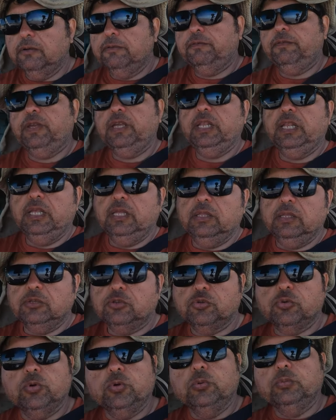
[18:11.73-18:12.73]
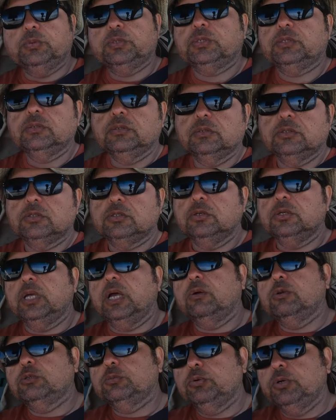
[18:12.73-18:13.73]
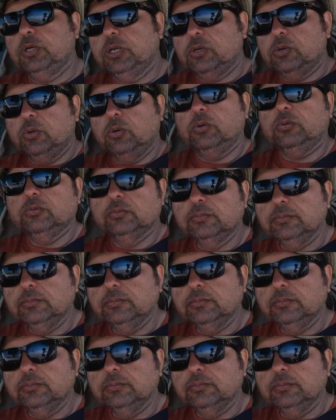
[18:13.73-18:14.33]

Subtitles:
feeding the troops. So that was pretty cool.